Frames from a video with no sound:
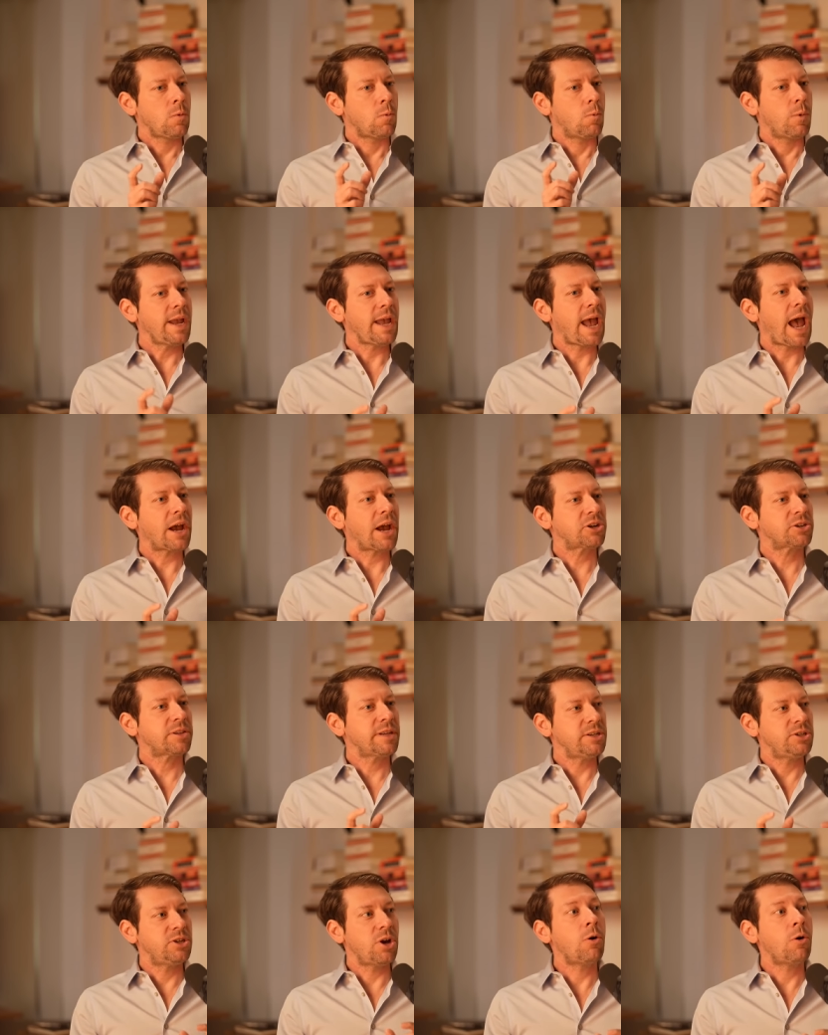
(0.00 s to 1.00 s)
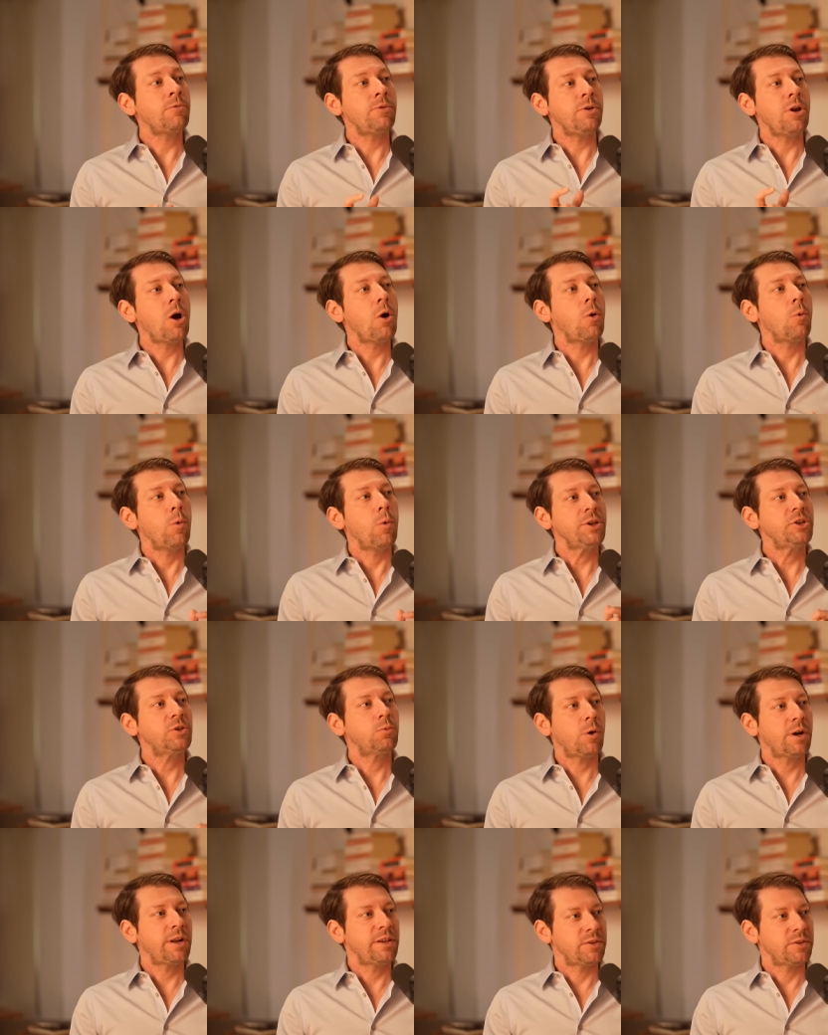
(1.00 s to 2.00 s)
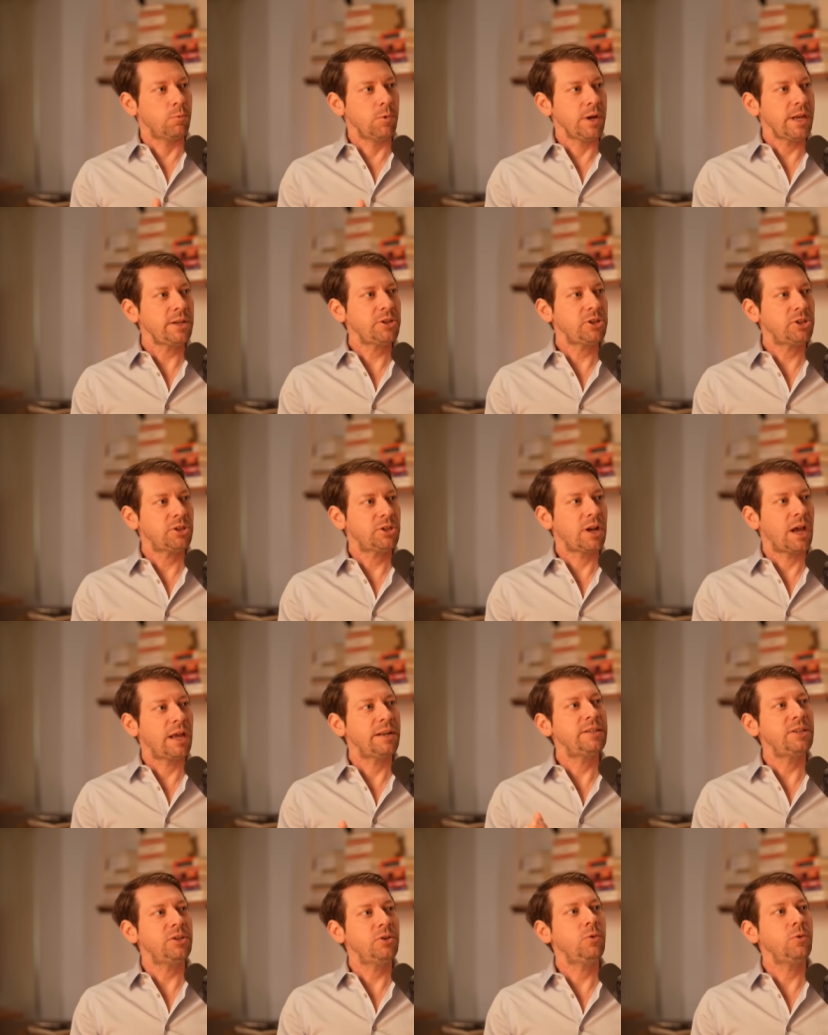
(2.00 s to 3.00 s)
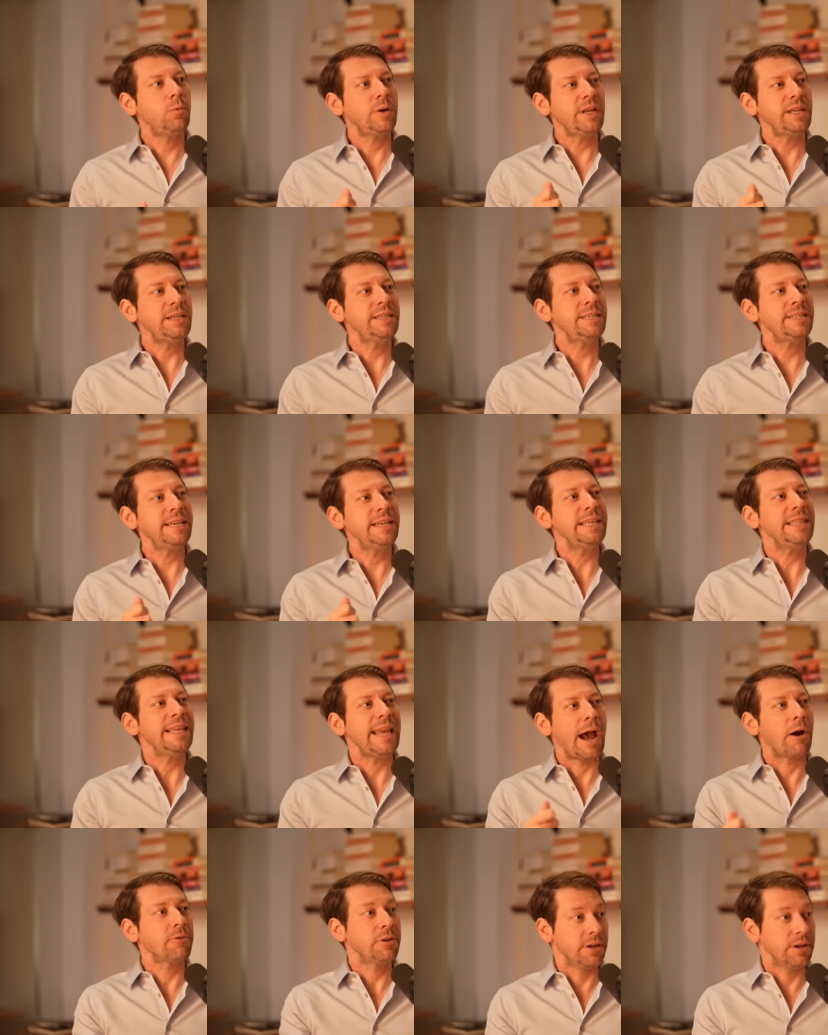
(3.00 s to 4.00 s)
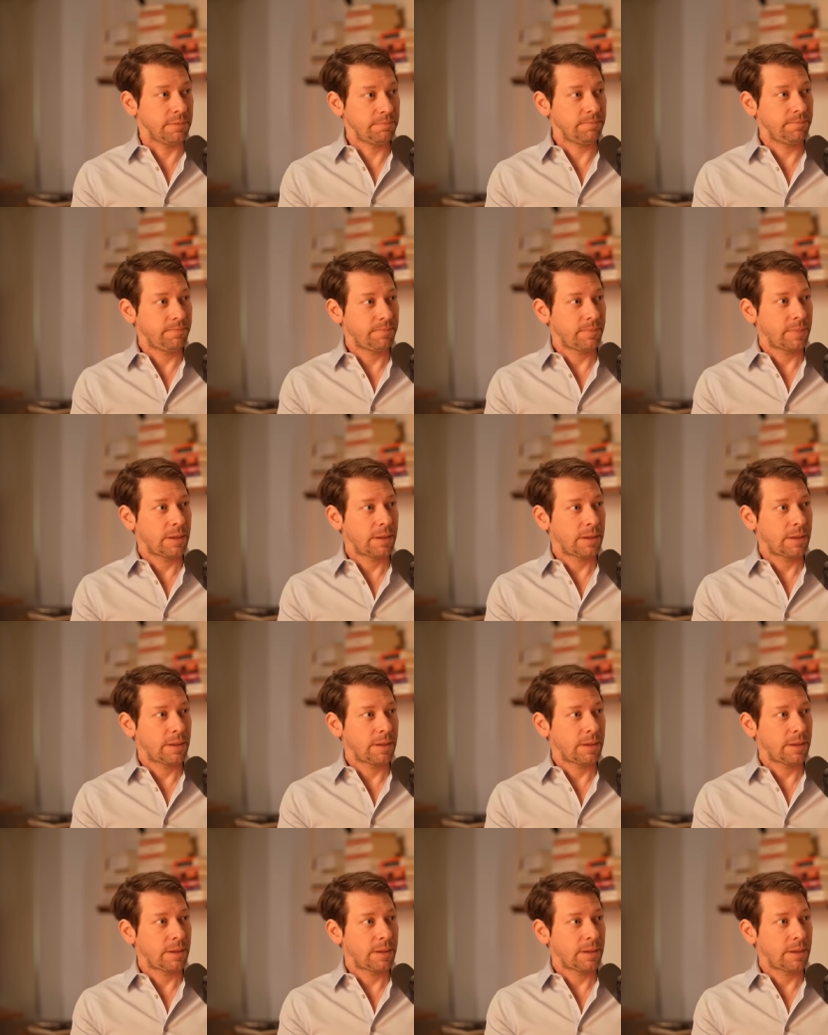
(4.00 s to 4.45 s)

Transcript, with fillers: we actually don't know which one is which until we see the outcome.